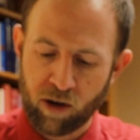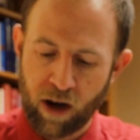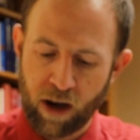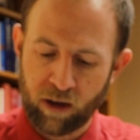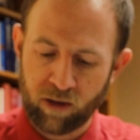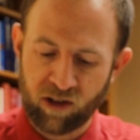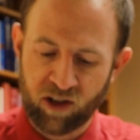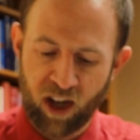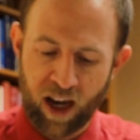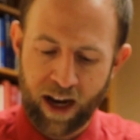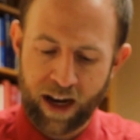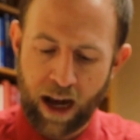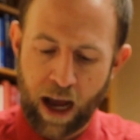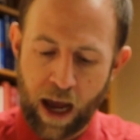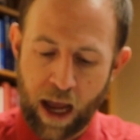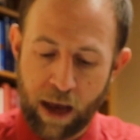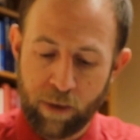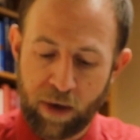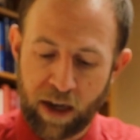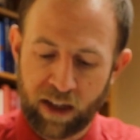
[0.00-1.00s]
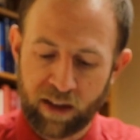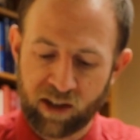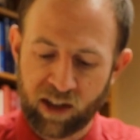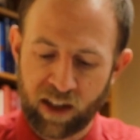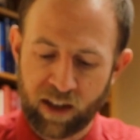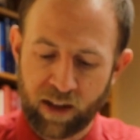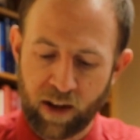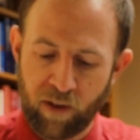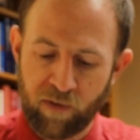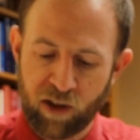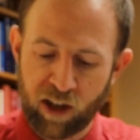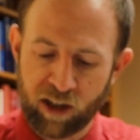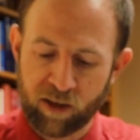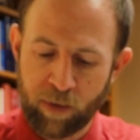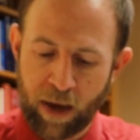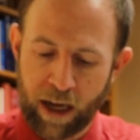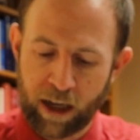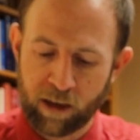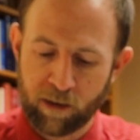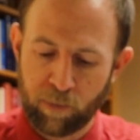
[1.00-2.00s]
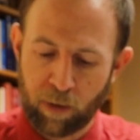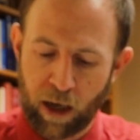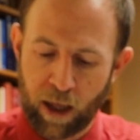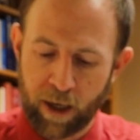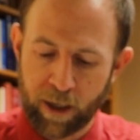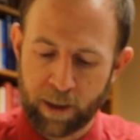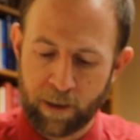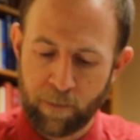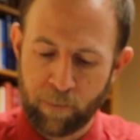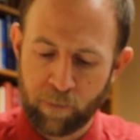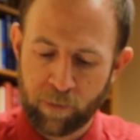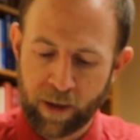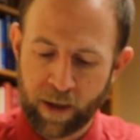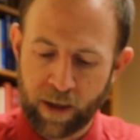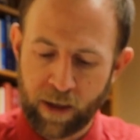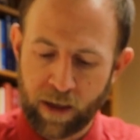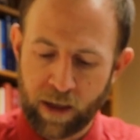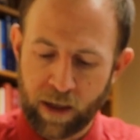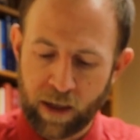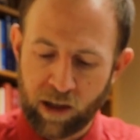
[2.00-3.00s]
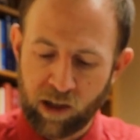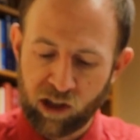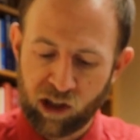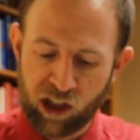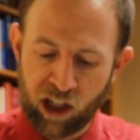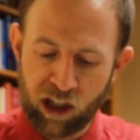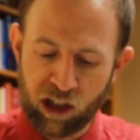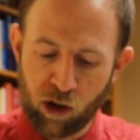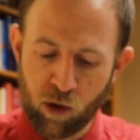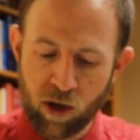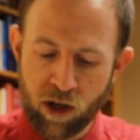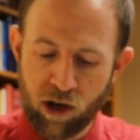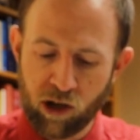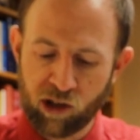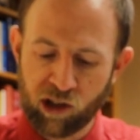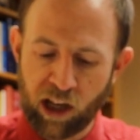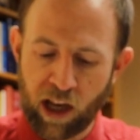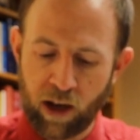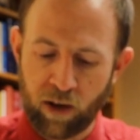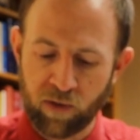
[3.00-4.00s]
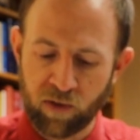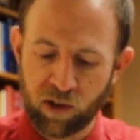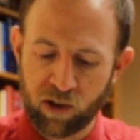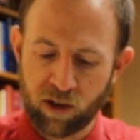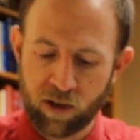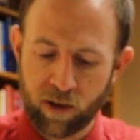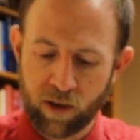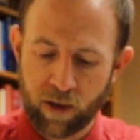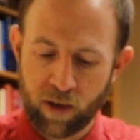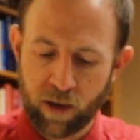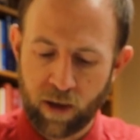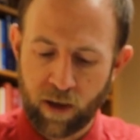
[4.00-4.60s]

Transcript: crowd, saying, I am innocent of this man's blood. See to it yourselves.